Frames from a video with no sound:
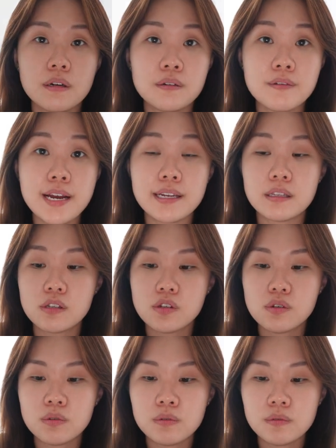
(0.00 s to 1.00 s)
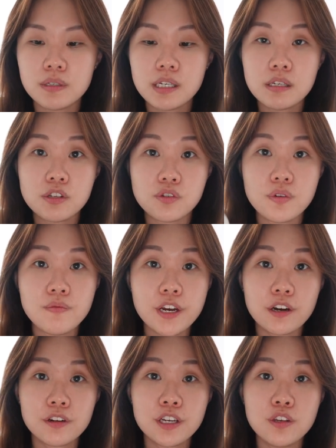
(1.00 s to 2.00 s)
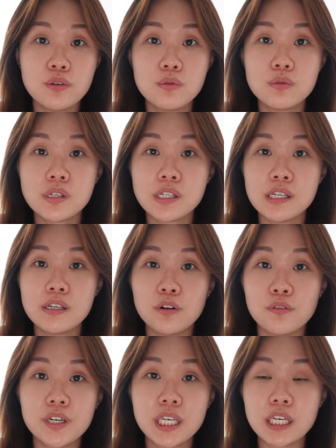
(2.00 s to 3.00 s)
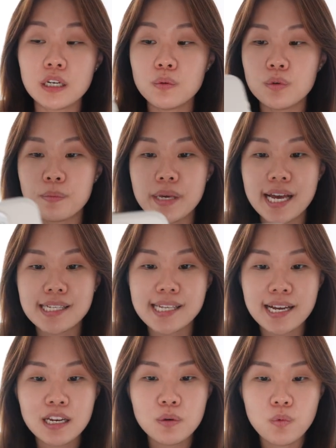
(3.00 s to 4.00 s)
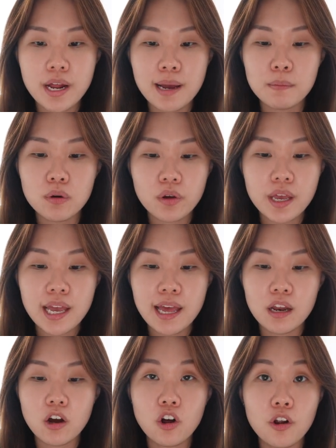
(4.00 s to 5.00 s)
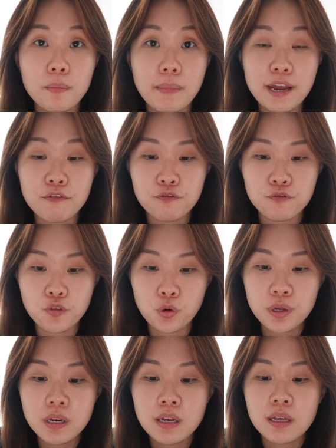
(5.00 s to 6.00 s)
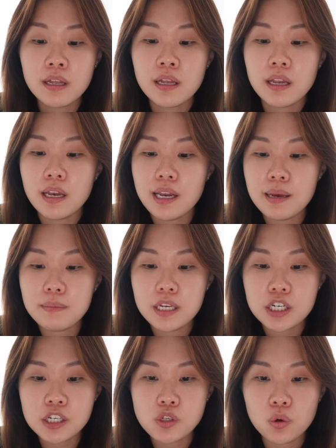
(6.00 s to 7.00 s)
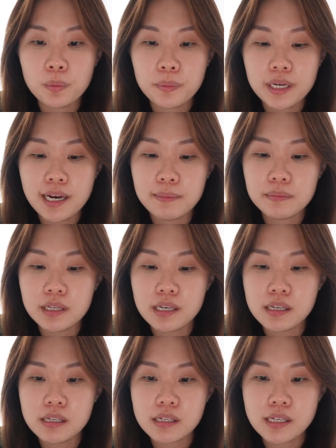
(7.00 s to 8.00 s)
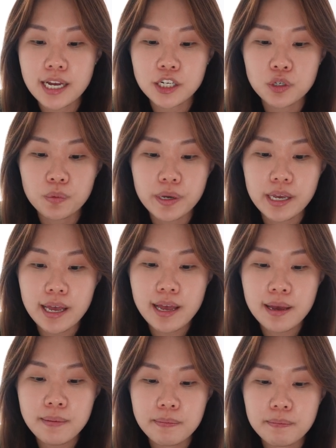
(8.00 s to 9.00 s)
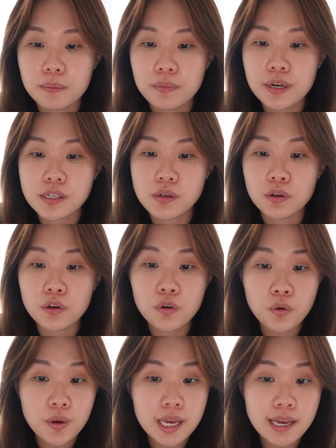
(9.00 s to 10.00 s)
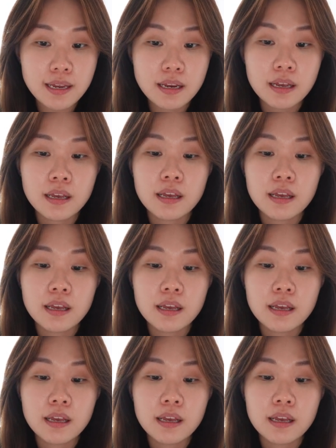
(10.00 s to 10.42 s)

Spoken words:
Alright, so the screen recording you see over here will be exactly what I'm looking at on my phone. Let me just open up the StashAway app, press on create,